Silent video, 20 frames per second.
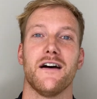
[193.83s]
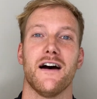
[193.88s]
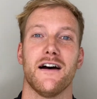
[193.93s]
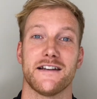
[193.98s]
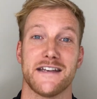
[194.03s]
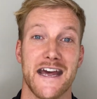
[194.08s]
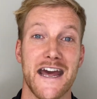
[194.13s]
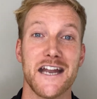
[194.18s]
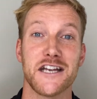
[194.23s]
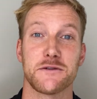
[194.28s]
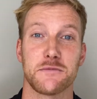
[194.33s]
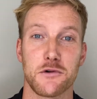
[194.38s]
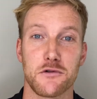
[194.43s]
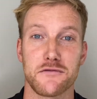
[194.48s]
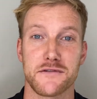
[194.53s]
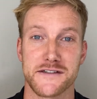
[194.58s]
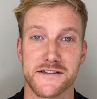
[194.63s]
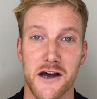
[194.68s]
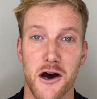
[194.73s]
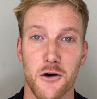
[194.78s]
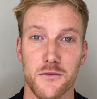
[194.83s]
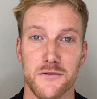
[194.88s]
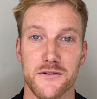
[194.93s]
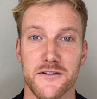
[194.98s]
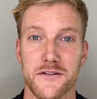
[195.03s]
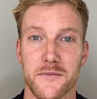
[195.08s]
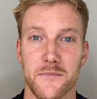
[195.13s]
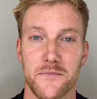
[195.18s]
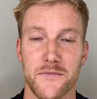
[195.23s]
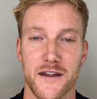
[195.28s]
tangible
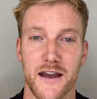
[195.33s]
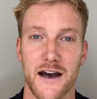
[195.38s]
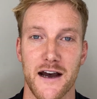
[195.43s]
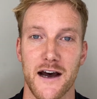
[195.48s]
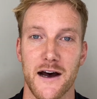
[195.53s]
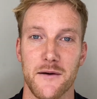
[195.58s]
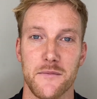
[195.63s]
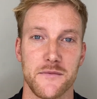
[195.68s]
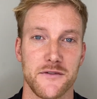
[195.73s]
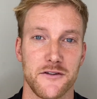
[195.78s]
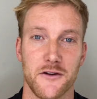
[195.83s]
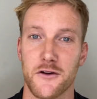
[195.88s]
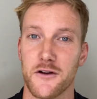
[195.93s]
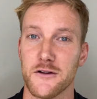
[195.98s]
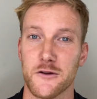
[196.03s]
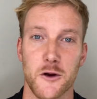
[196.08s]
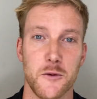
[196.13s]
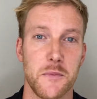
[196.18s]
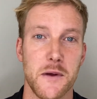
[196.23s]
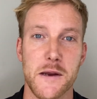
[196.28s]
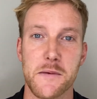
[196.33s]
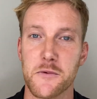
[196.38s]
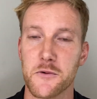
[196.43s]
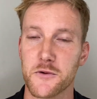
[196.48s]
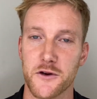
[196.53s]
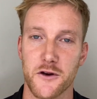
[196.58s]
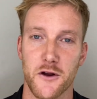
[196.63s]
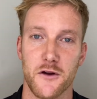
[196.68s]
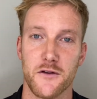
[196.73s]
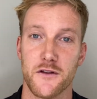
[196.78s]
results. Um, so a lot of people,
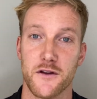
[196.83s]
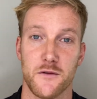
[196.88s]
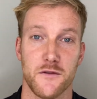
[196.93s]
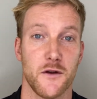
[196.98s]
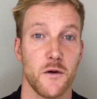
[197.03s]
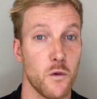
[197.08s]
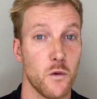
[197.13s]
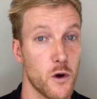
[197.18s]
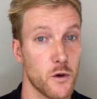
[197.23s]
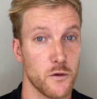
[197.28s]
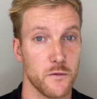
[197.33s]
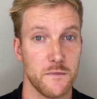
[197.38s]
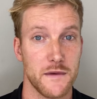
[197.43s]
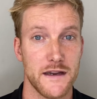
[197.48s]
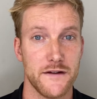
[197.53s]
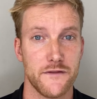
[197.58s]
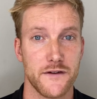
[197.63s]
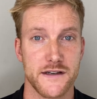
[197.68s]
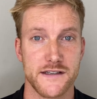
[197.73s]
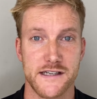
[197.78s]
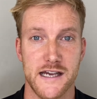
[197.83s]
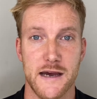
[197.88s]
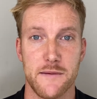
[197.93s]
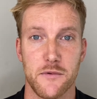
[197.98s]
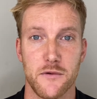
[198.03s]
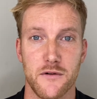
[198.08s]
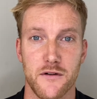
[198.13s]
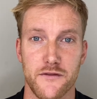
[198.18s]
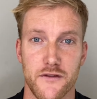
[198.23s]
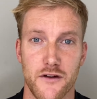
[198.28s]
you know, that, that work with me, for
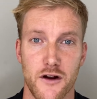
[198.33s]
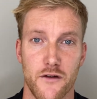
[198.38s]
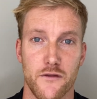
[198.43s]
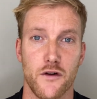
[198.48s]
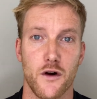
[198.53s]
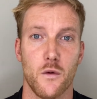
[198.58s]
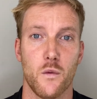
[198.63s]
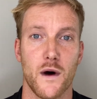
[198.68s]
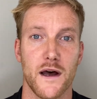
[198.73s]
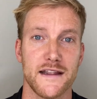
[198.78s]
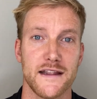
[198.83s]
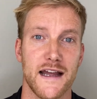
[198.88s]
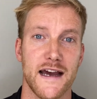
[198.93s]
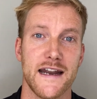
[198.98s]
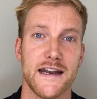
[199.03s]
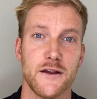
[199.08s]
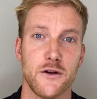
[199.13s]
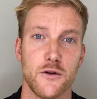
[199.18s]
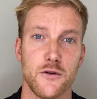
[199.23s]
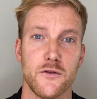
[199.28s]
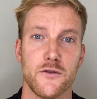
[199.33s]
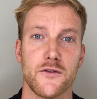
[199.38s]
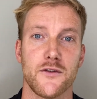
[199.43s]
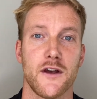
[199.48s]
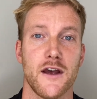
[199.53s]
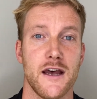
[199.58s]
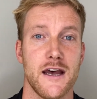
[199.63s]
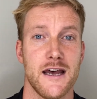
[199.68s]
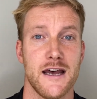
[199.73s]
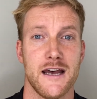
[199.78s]
example, I've, I've got one lady who's
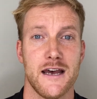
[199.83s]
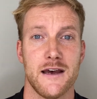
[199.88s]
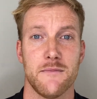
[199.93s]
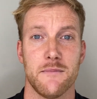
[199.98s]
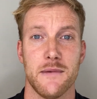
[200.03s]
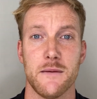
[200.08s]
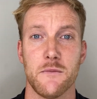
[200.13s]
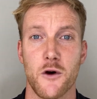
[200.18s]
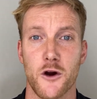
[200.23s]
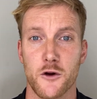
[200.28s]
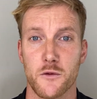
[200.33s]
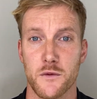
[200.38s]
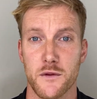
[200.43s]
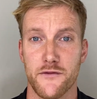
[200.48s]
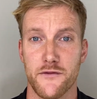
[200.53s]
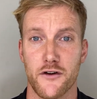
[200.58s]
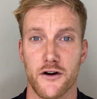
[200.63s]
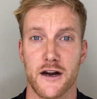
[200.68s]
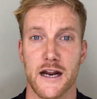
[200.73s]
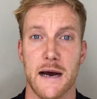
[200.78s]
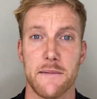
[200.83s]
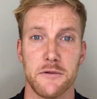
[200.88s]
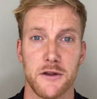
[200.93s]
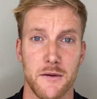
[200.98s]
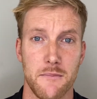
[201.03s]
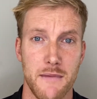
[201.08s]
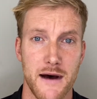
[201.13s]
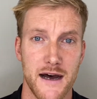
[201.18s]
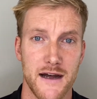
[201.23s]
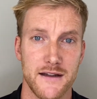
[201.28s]
been working with me for a couple of
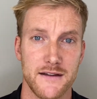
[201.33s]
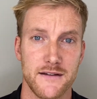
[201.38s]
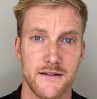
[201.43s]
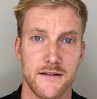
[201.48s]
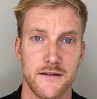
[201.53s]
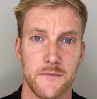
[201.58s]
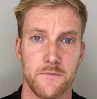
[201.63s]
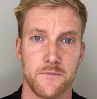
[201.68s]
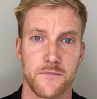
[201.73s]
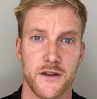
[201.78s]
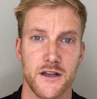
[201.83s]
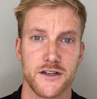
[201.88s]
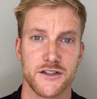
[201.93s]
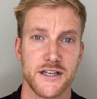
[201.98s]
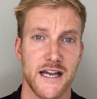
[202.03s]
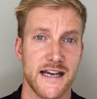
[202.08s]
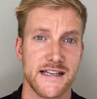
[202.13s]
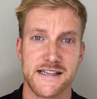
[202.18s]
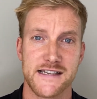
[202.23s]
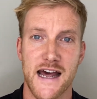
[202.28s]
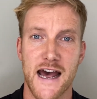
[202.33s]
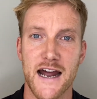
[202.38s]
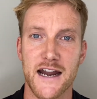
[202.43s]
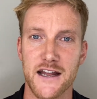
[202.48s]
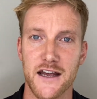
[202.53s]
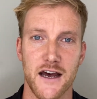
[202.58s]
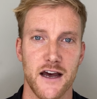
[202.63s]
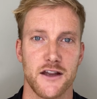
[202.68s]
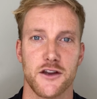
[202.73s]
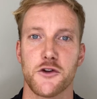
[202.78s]
months. She hasn't had
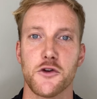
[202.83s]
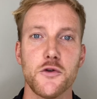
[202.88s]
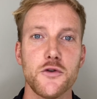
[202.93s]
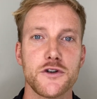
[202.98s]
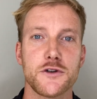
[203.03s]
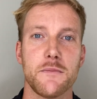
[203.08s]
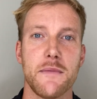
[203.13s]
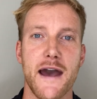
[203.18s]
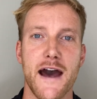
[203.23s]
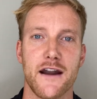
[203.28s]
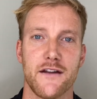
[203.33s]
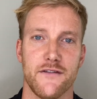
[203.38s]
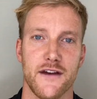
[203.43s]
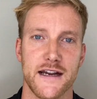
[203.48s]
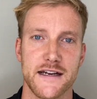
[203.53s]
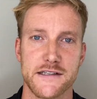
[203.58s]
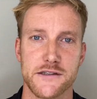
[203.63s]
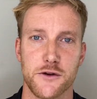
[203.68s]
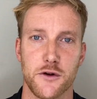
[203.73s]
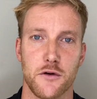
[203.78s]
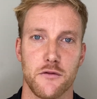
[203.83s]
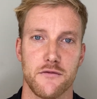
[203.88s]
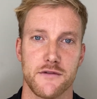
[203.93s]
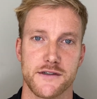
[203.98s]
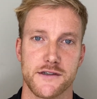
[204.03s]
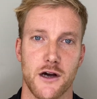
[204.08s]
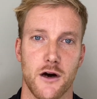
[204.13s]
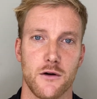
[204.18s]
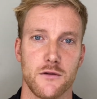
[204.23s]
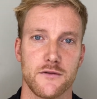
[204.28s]
a, a huge amount of external
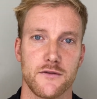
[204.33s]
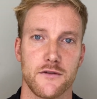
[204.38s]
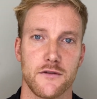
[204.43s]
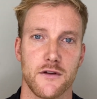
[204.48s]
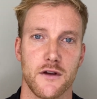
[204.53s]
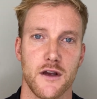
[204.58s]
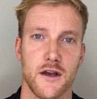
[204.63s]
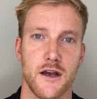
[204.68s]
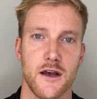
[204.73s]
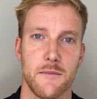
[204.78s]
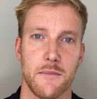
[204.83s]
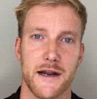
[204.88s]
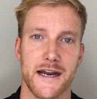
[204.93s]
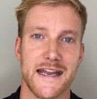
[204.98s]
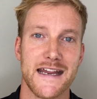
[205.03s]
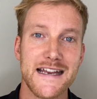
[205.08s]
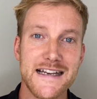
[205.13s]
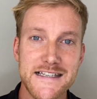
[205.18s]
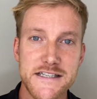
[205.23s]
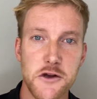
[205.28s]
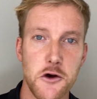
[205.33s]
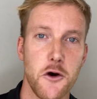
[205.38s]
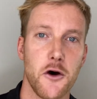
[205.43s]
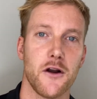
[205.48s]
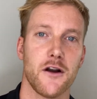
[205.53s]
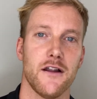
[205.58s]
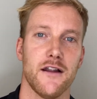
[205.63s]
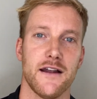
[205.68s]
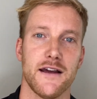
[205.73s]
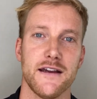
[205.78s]
results, but
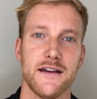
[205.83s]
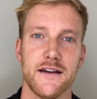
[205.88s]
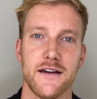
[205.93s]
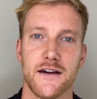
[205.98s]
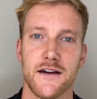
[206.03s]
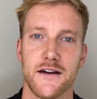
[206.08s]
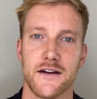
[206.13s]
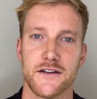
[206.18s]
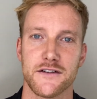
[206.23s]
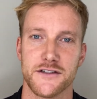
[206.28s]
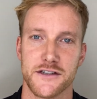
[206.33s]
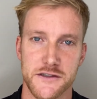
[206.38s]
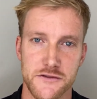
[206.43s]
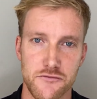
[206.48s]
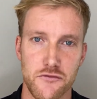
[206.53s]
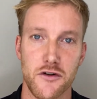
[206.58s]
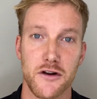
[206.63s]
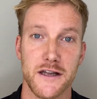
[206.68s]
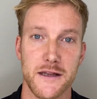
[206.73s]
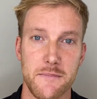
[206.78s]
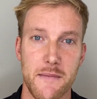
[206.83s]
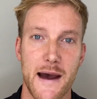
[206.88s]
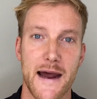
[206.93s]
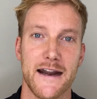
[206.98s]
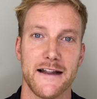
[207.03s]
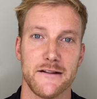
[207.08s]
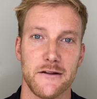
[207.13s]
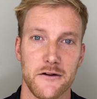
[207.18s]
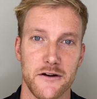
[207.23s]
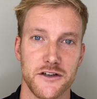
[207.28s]
internally, she's really made a
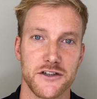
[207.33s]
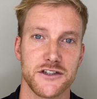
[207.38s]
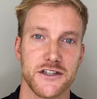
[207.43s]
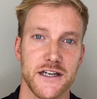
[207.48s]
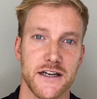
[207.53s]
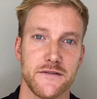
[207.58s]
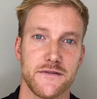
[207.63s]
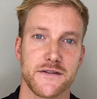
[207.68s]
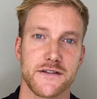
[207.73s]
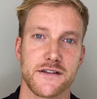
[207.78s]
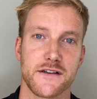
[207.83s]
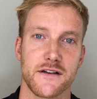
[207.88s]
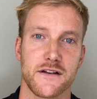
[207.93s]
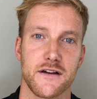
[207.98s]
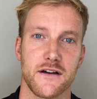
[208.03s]
lot of shifts.